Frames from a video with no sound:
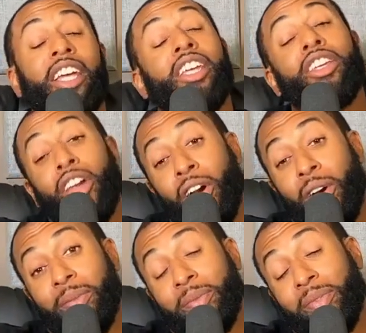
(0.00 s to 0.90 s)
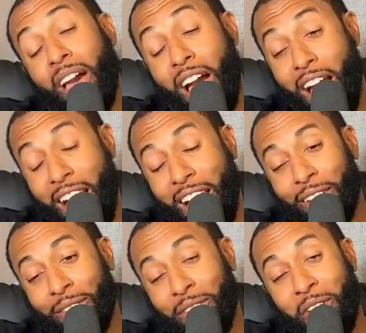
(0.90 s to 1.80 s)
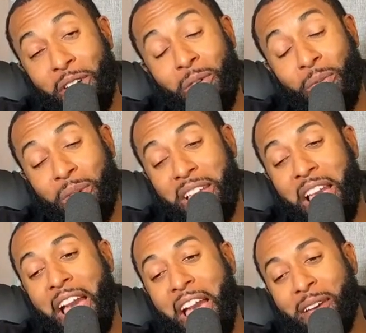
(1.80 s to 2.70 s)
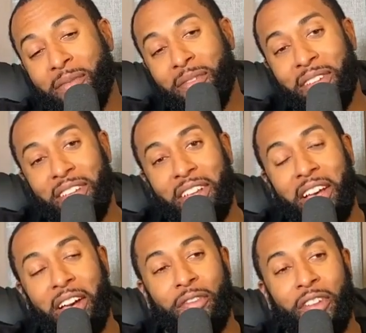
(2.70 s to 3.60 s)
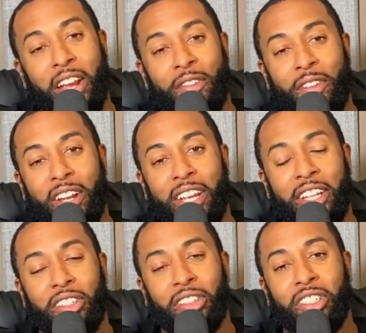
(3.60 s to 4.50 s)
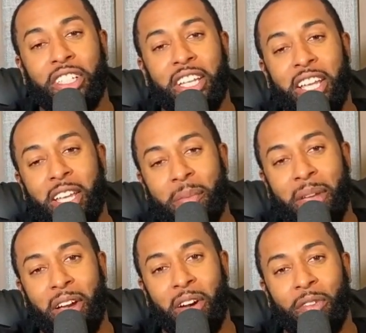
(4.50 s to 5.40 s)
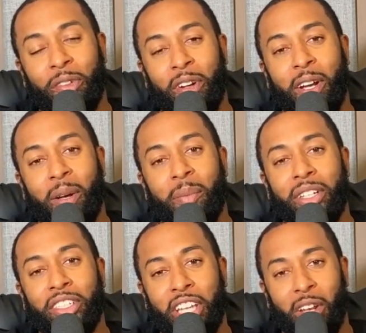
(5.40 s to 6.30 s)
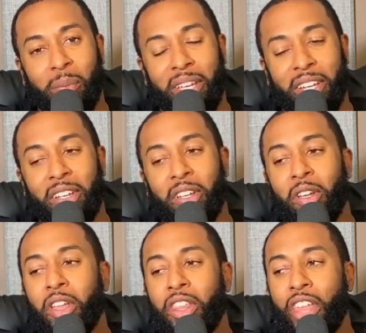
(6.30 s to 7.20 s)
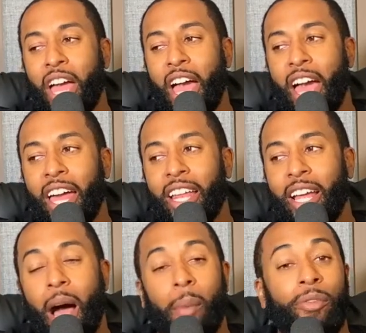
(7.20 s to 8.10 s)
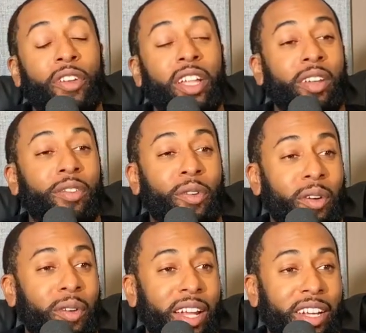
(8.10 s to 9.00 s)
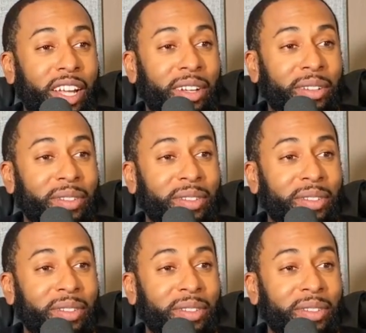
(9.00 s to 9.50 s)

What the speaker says: Yo, all right. We have a very, very interesting email from a gentleman that I'm feeling for right now.